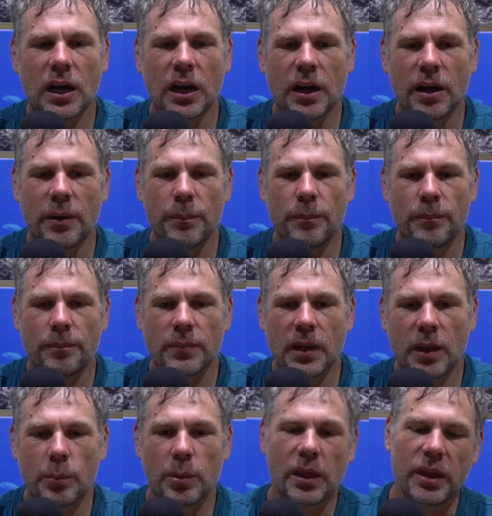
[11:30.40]
Mm-hmm. Um,
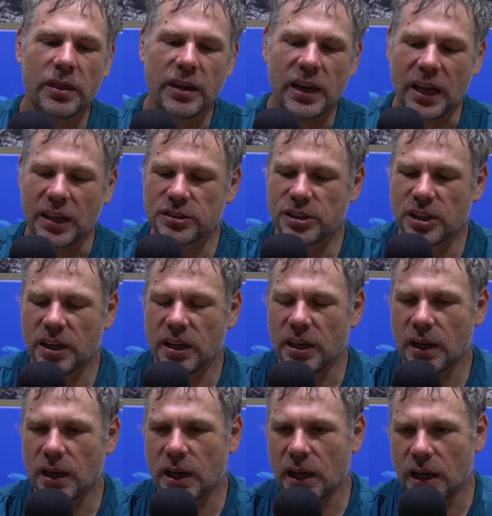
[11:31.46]
But then the next
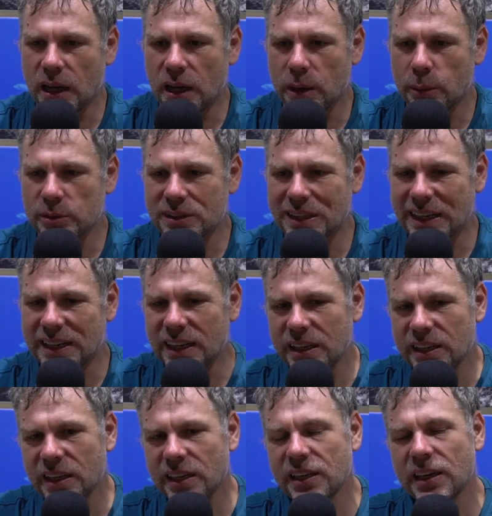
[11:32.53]
year uh, was La
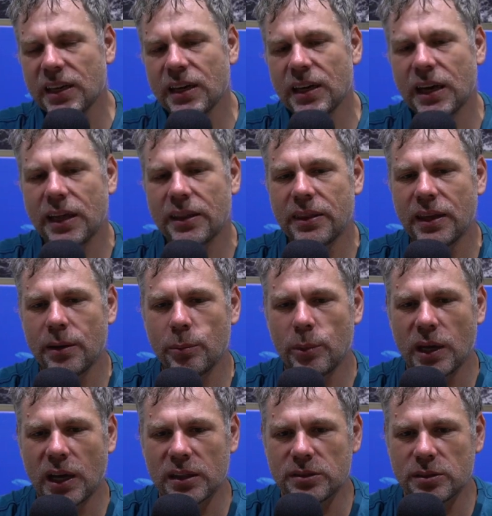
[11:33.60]
Nina year, and then
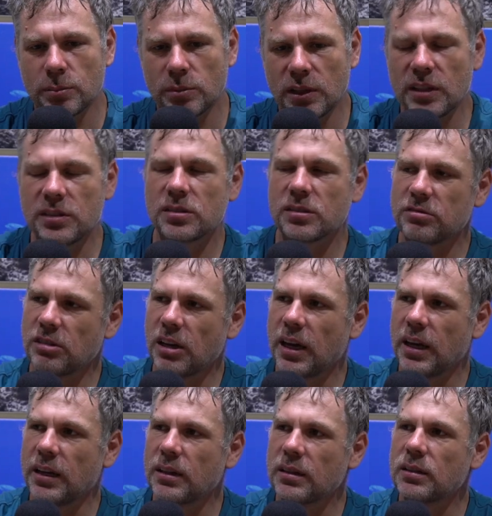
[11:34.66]
we had some decent
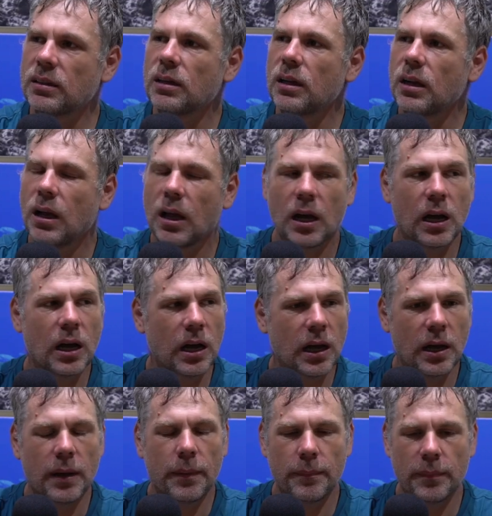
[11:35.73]
rain, yes,
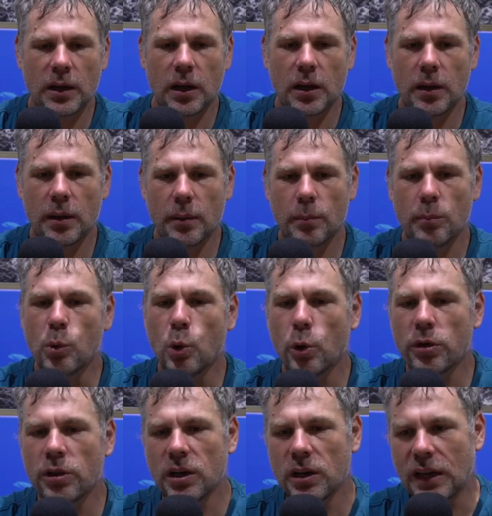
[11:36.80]
um, uh,
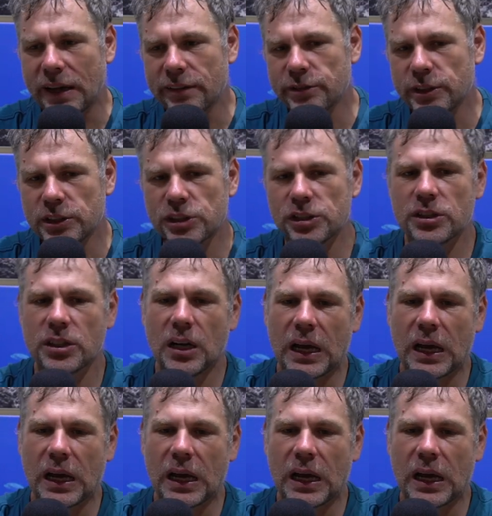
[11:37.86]
more than average.